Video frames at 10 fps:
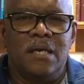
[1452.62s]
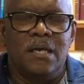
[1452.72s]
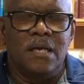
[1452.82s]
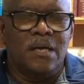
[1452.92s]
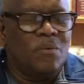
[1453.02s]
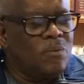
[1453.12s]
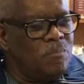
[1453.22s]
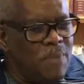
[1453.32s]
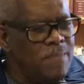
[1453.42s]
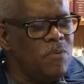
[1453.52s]
maybe we
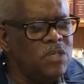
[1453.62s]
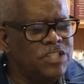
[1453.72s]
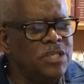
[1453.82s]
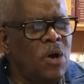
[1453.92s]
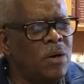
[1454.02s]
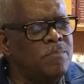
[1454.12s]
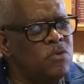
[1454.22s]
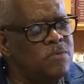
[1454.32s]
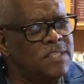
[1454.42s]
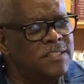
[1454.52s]
should not have moved this
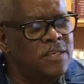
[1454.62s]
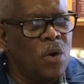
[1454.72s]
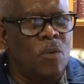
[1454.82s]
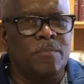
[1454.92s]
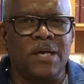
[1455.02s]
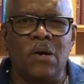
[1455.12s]
stone because